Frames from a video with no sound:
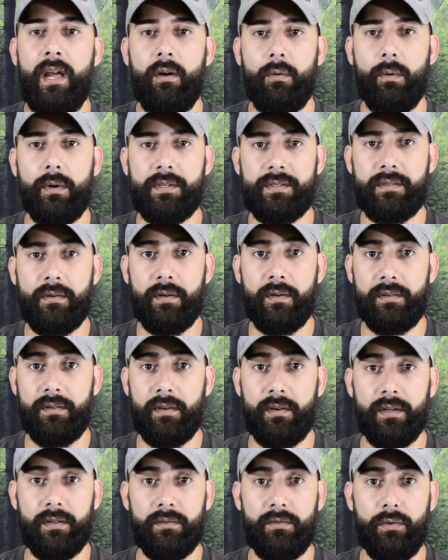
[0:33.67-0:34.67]
which is going to
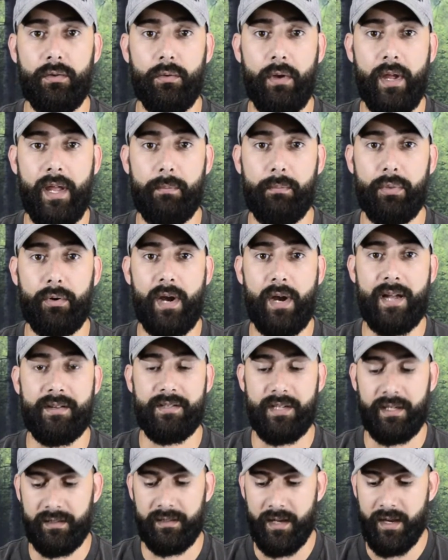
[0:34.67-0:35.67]
turn into a
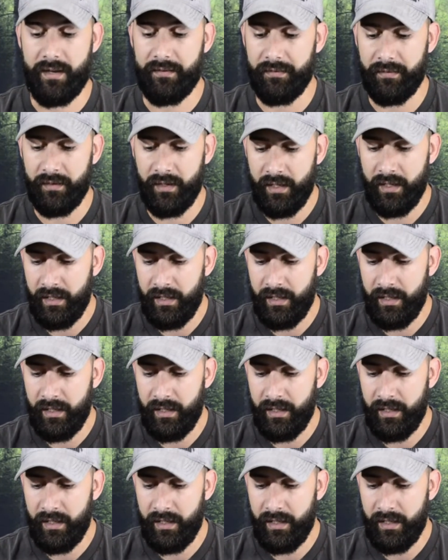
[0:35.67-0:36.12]
project knife.